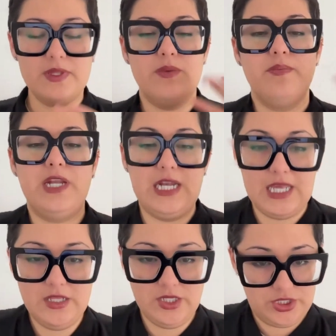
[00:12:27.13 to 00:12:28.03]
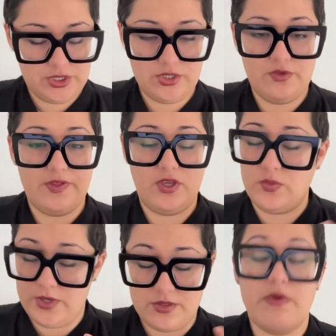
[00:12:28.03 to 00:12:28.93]
But in English, you feel like you
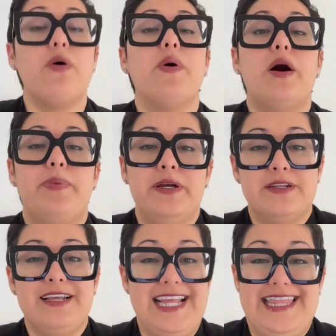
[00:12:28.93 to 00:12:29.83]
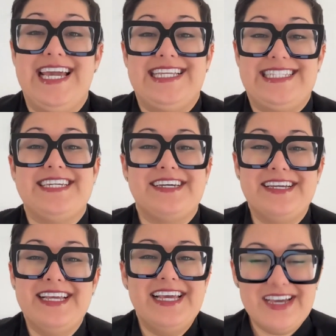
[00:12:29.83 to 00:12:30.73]
want to throw up at the idea
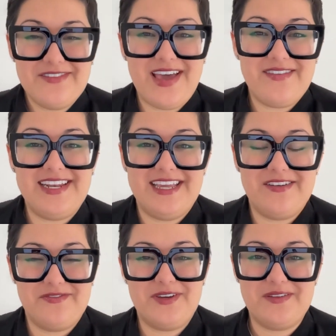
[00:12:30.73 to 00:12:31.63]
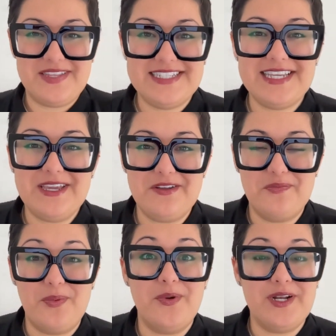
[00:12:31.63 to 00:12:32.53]
of having to get in front of the
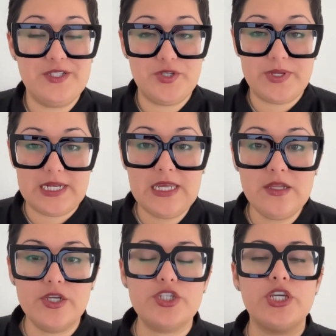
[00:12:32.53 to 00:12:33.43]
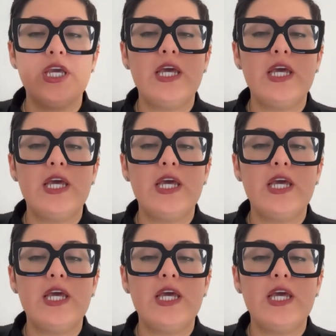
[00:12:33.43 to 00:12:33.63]
executive board and do it in English.